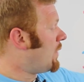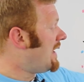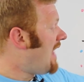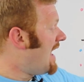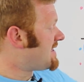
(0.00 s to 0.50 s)

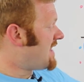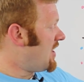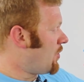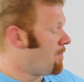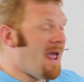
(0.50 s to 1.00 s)
realize
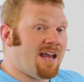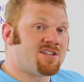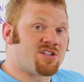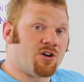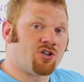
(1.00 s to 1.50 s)
that your paid
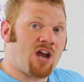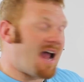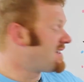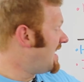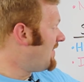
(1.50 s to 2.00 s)
search
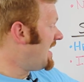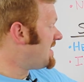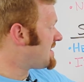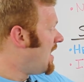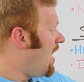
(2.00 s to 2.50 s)

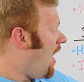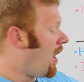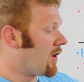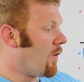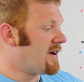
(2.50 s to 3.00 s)
activities
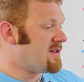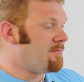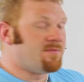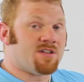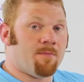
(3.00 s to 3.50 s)
are going
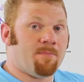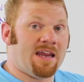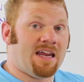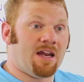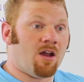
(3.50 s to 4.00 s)
to
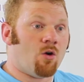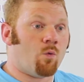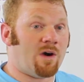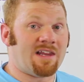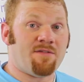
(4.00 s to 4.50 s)
be
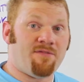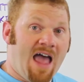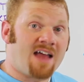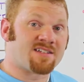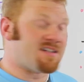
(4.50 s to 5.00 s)
really
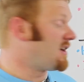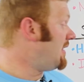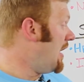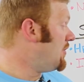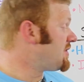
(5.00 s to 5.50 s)
fast to
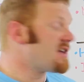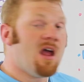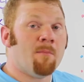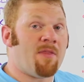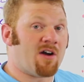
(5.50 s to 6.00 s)
close,
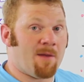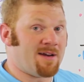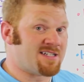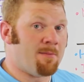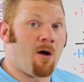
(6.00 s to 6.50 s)
but they're going to
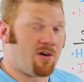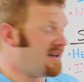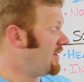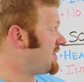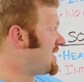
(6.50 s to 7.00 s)
be smaller deal